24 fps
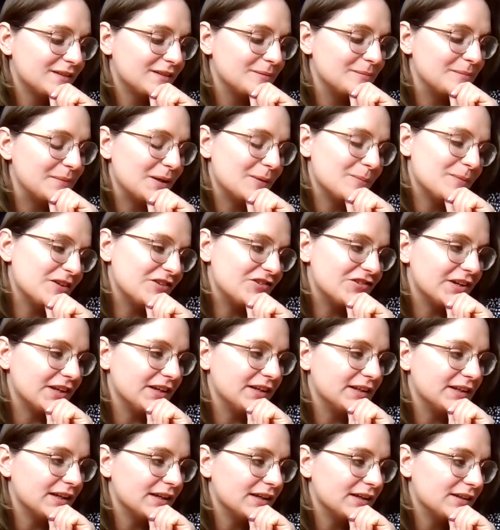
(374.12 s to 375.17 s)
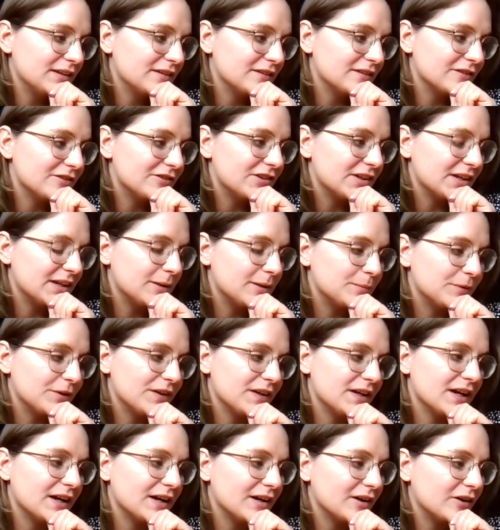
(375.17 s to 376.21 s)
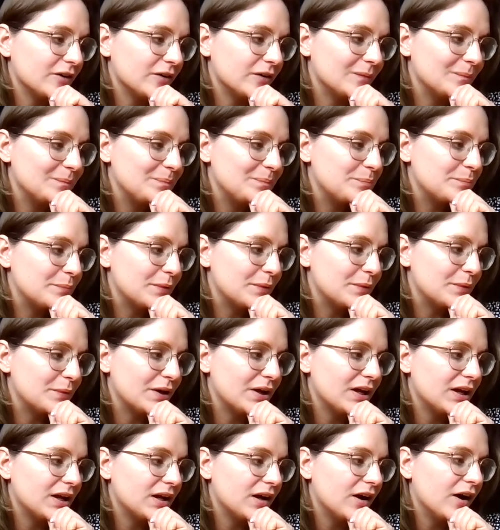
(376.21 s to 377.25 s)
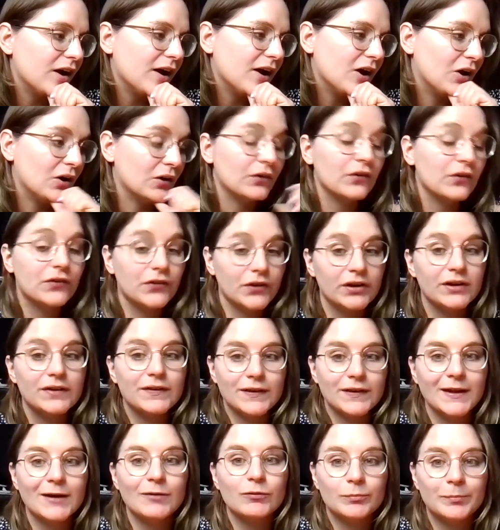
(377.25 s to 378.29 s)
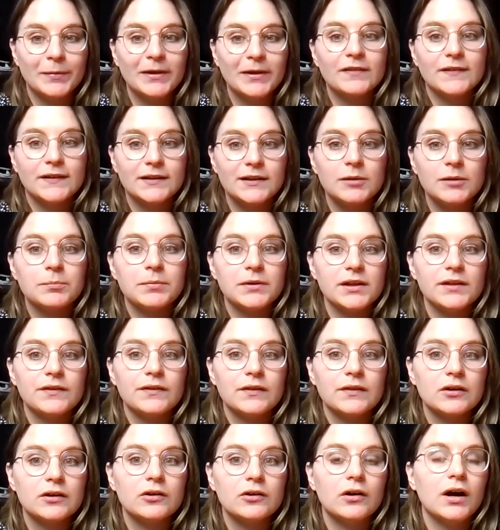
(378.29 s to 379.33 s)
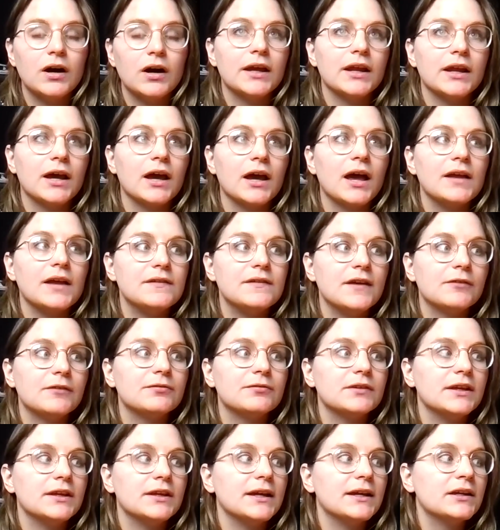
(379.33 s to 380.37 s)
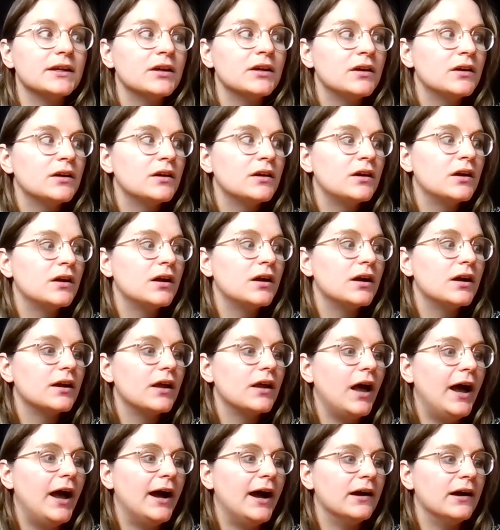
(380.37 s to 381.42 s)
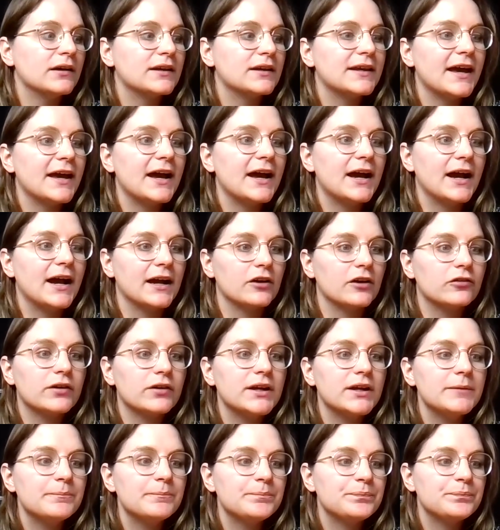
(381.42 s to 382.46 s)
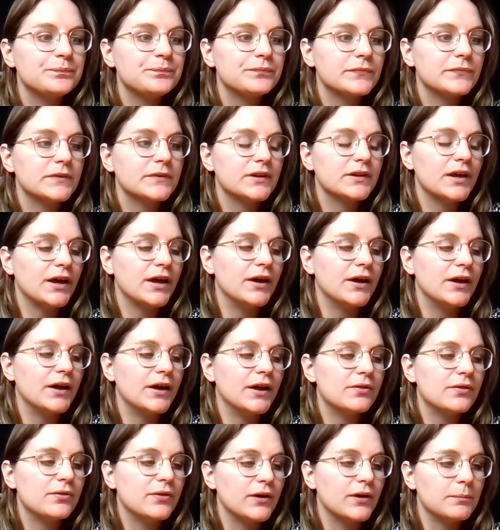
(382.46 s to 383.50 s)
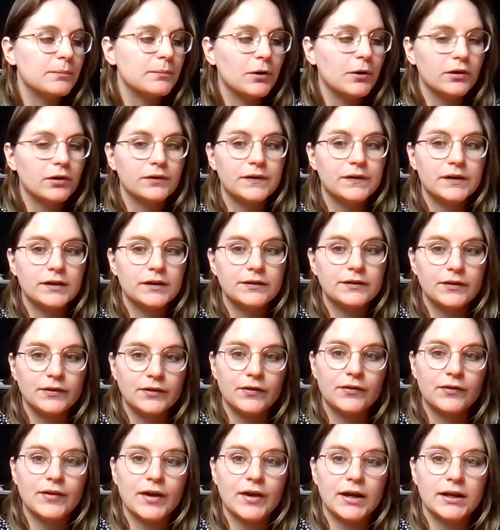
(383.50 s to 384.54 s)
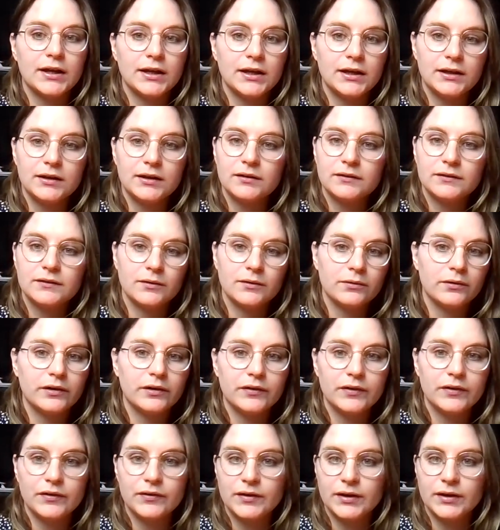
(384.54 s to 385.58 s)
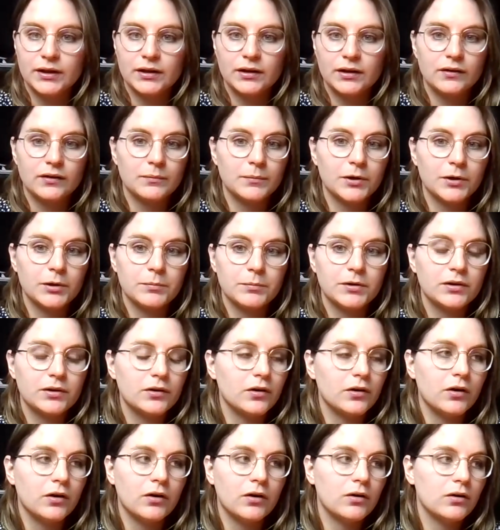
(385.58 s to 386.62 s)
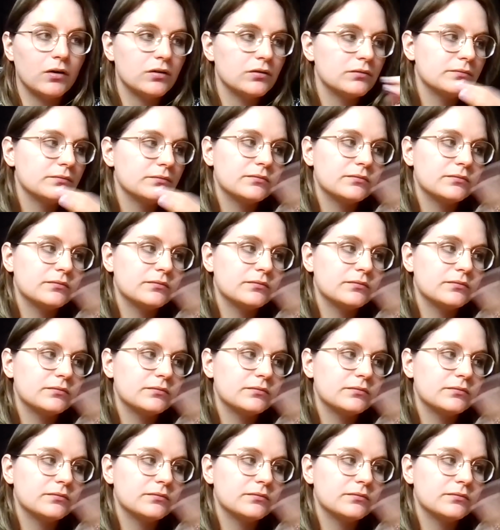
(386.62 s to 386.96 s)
being a bit cheeky. They're a cheeky bloody article. But all the stories in that were basically political, and I definitely get angry at the politics of society that we're existing in at the moment, or